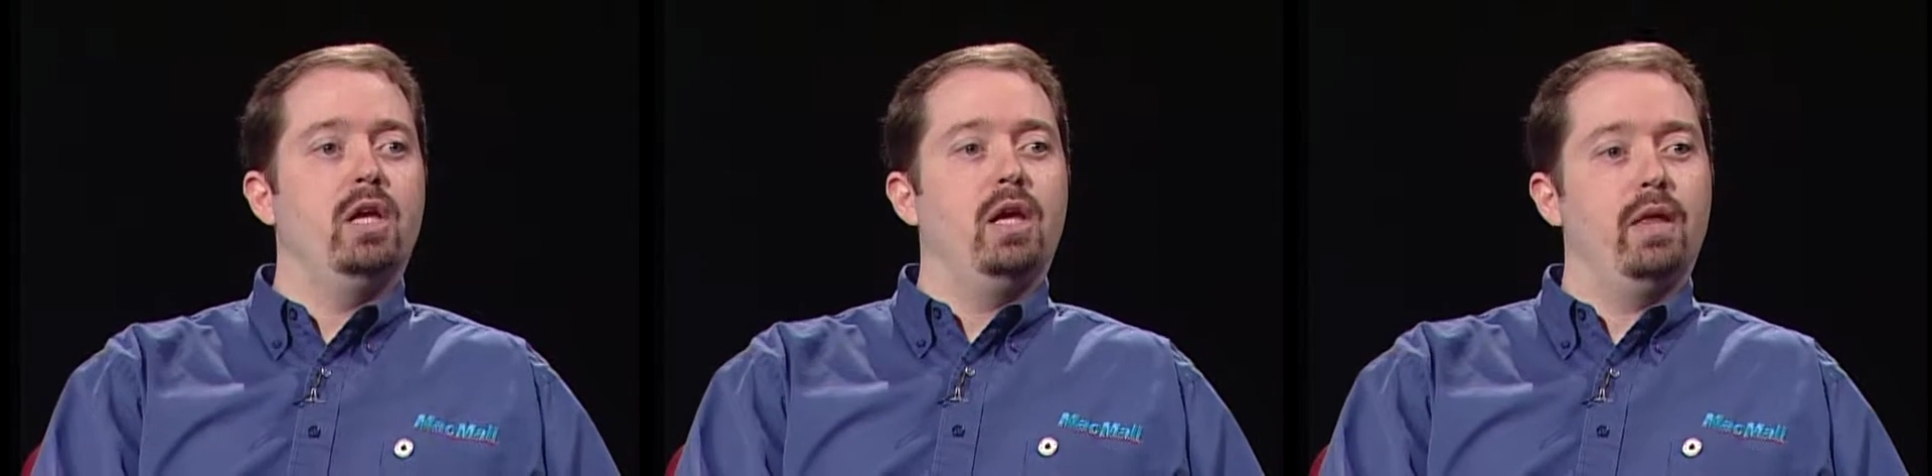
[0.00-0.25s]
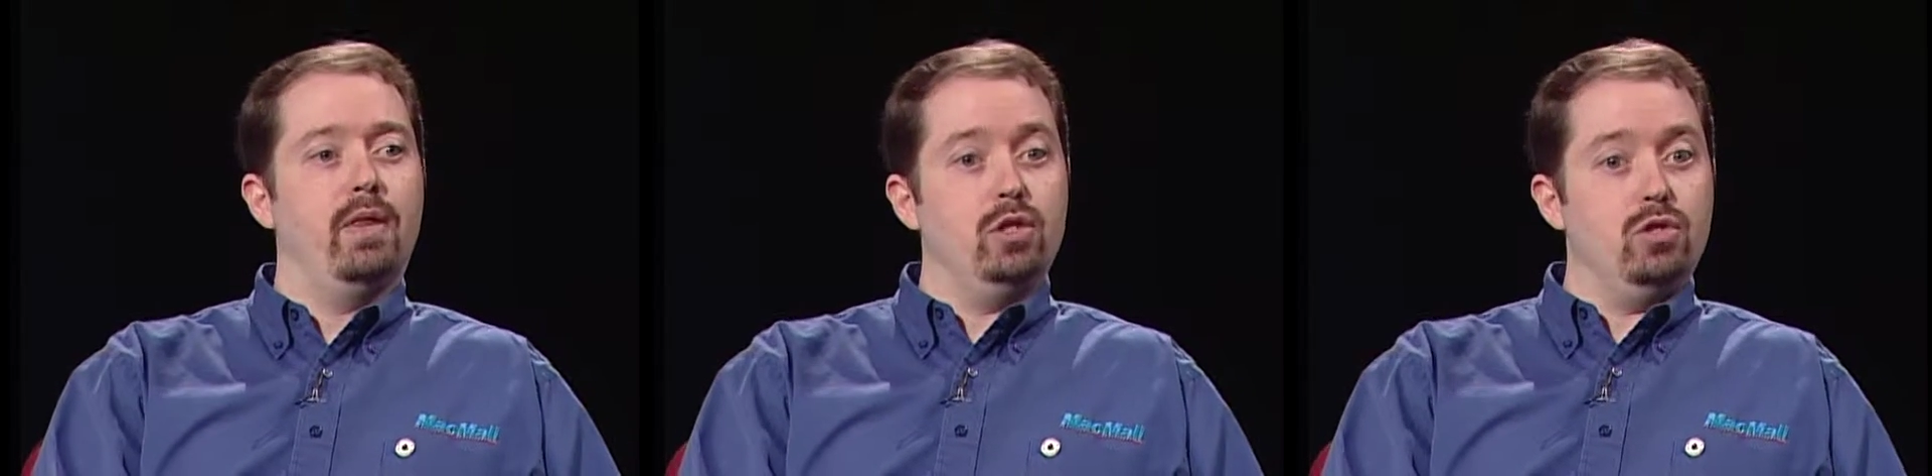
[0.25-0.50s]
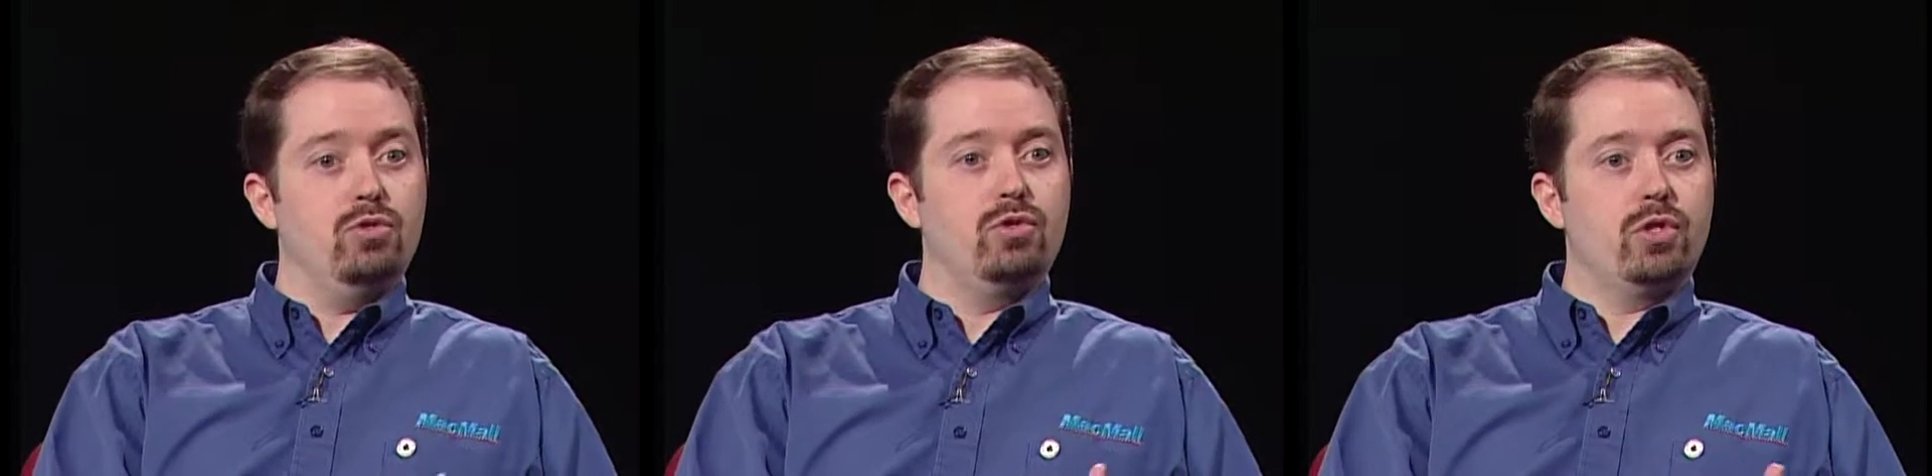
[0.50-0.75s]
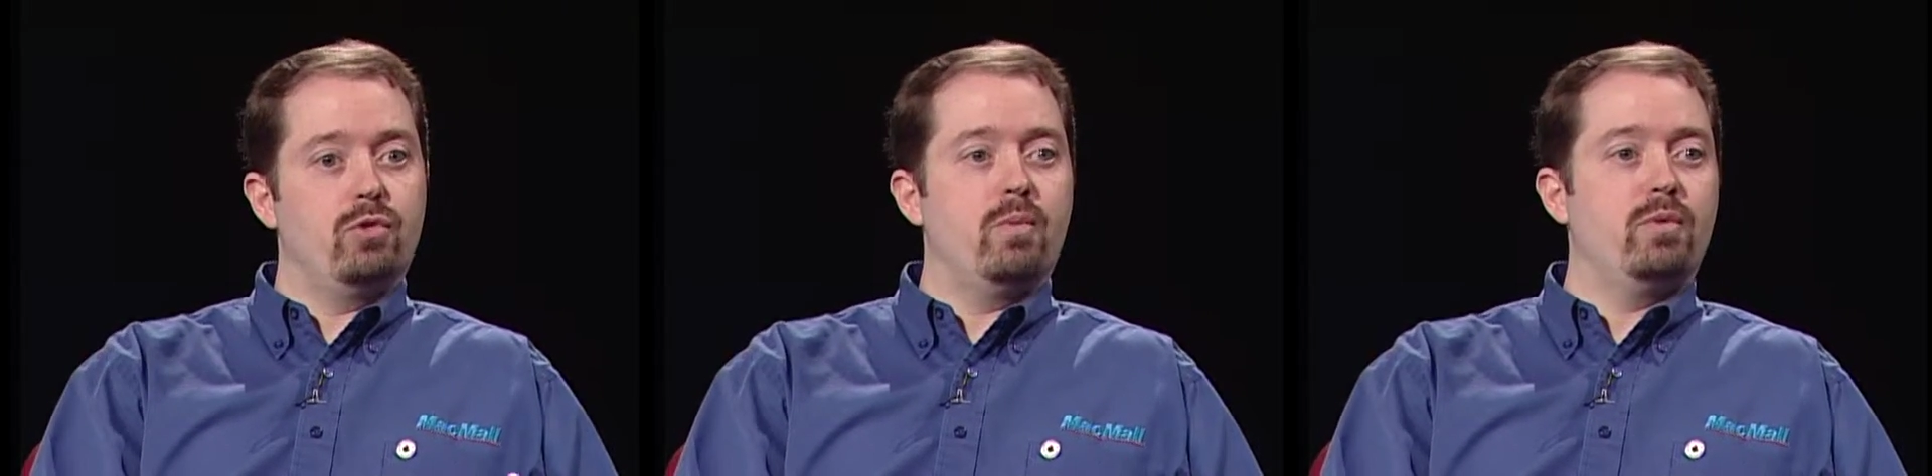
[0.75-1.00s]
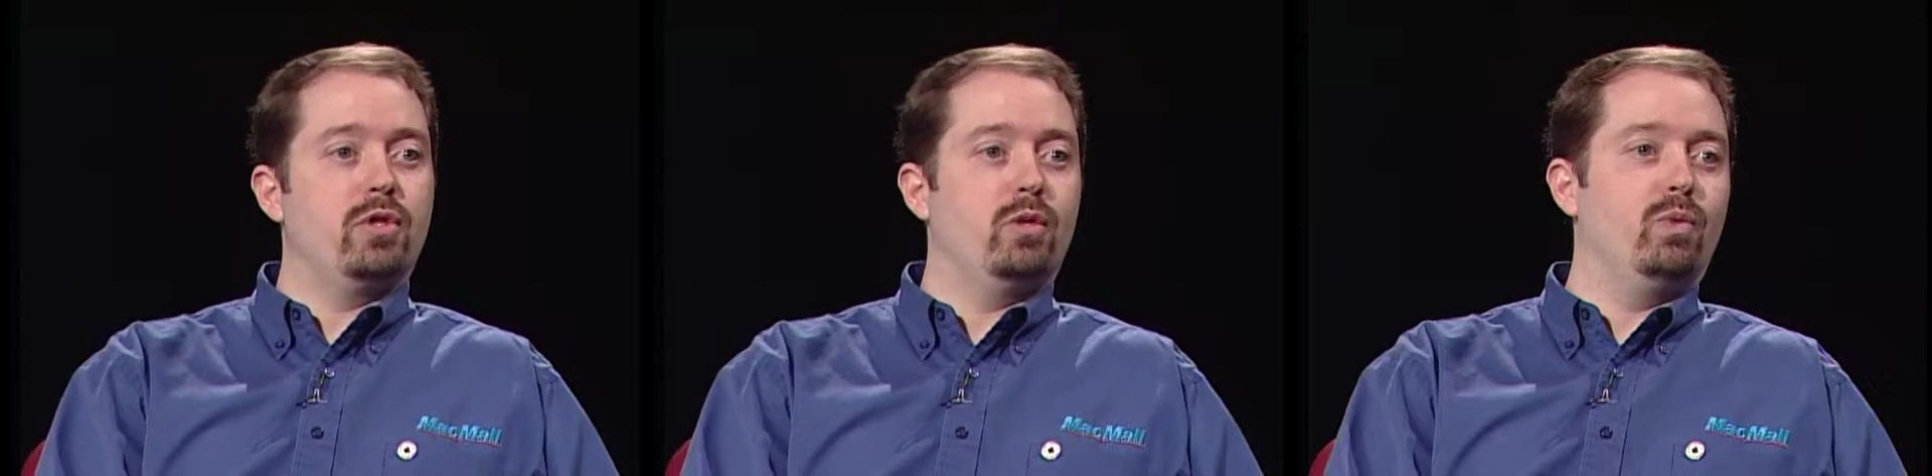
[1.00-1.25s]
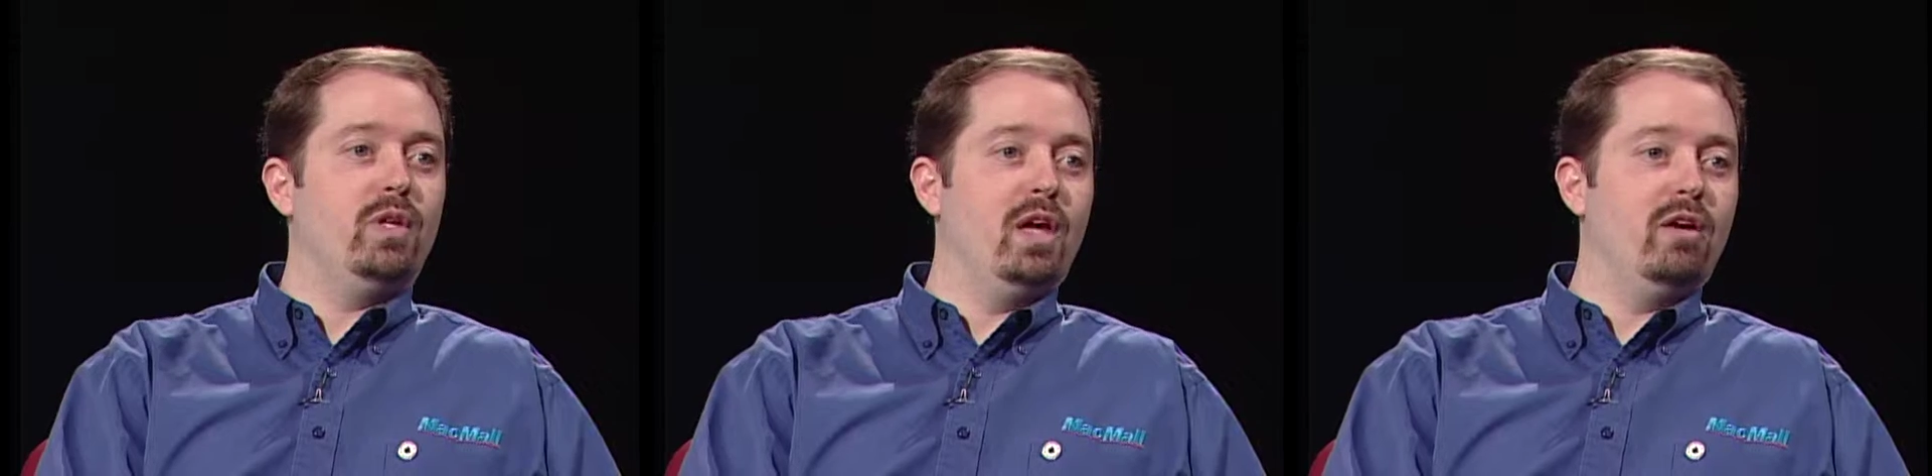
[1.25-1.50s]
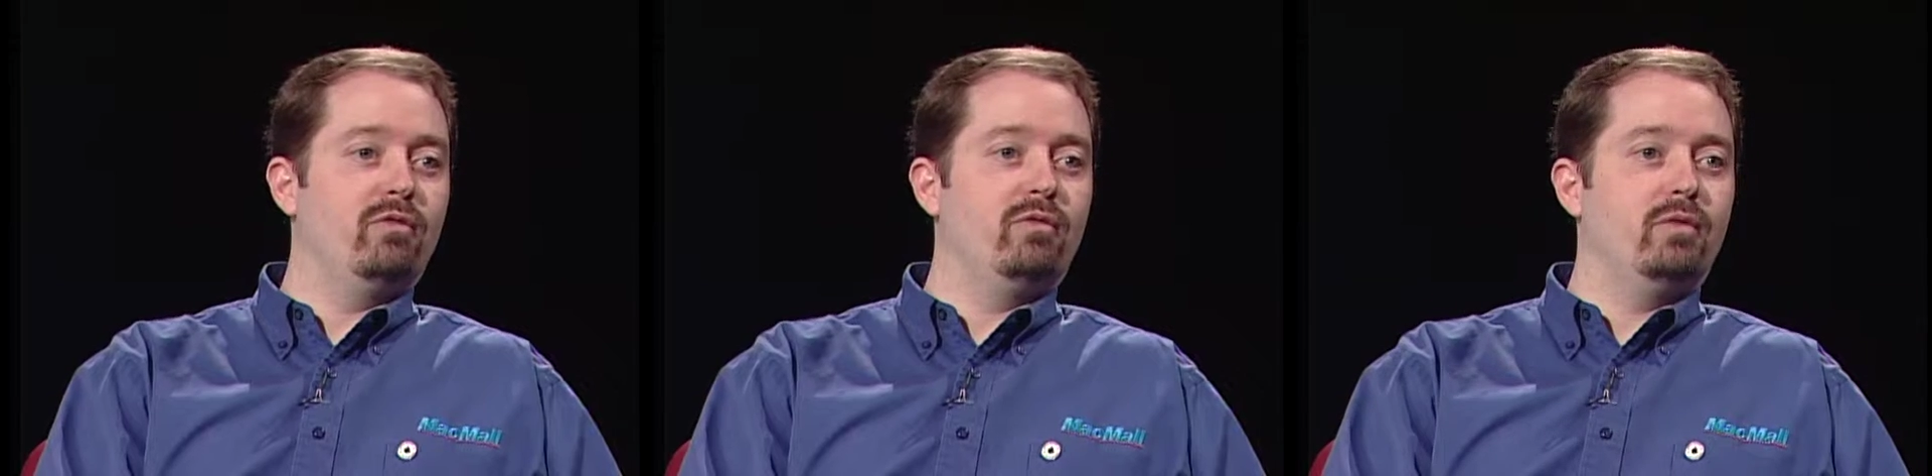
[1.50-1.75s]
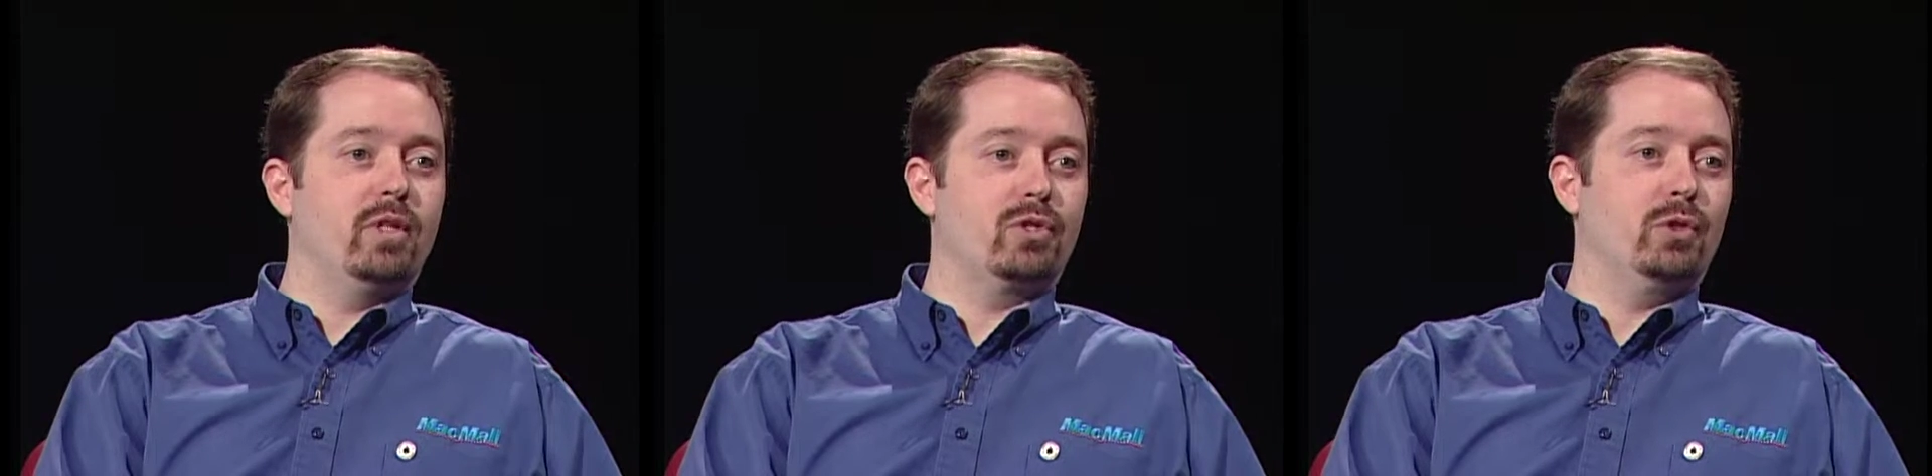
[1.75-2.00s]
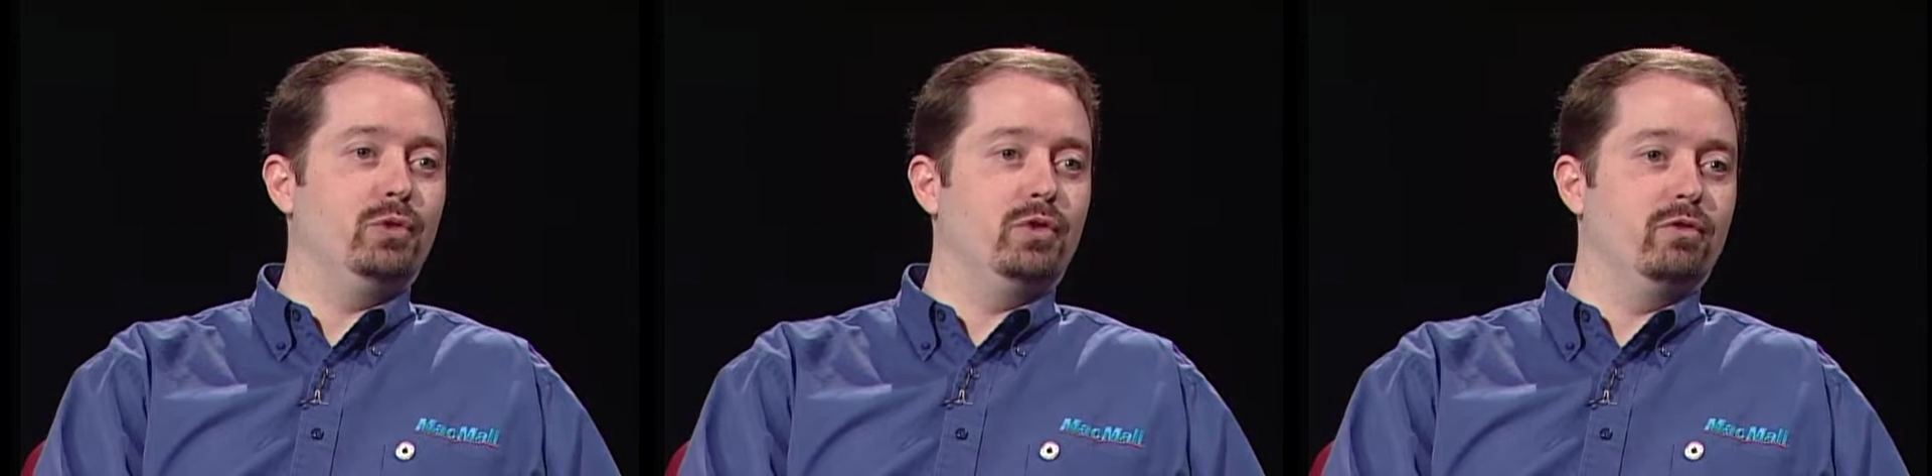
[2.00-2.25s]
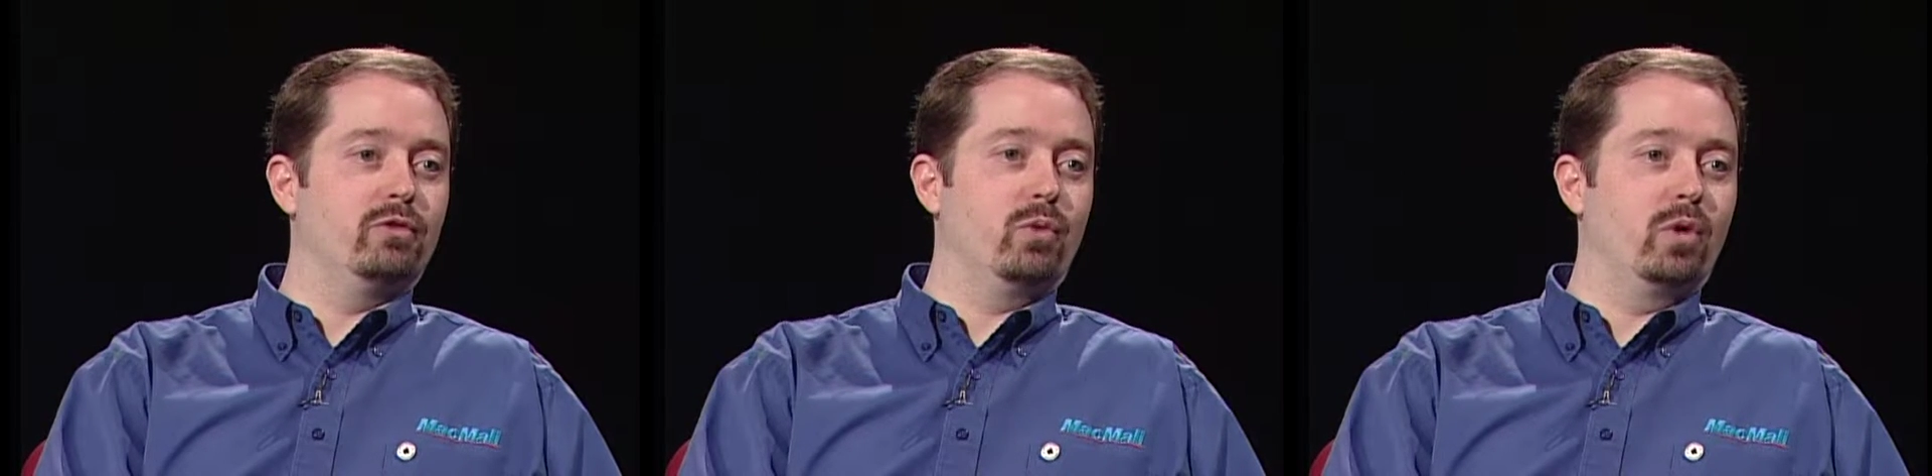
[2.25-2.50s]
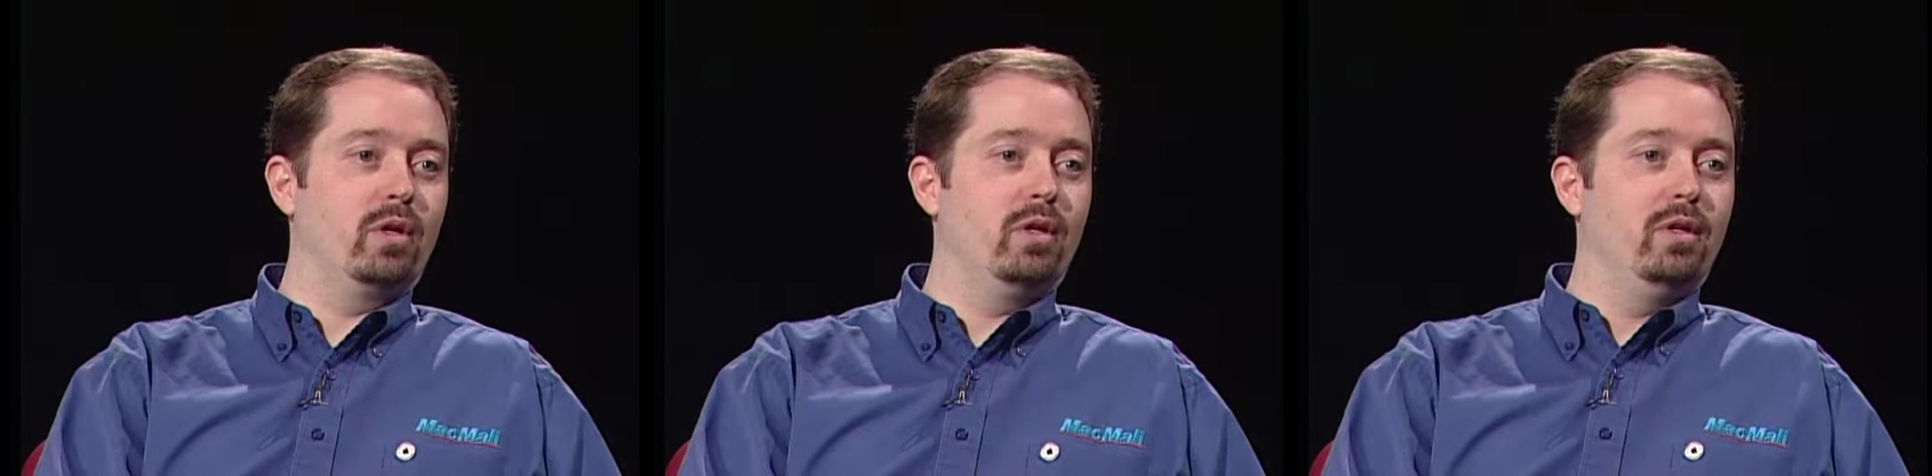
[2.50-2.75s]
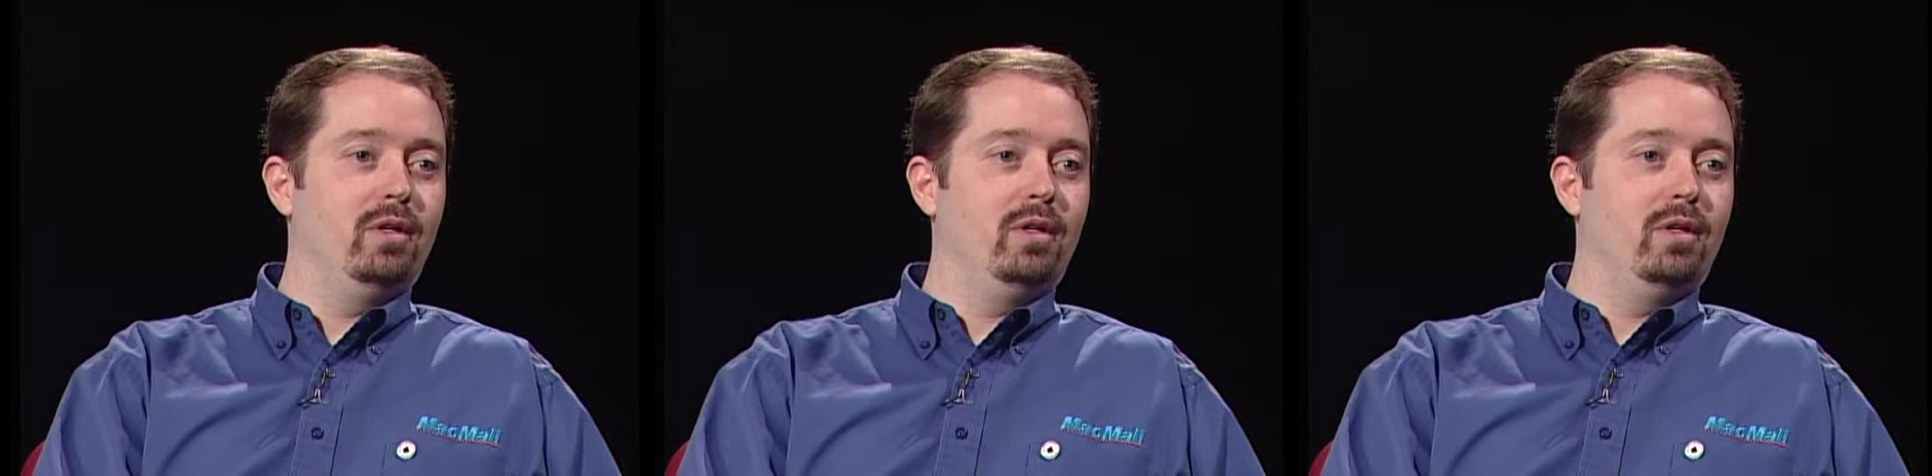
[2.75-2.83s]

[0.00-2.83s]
and they use the equipment that we have exclusives for.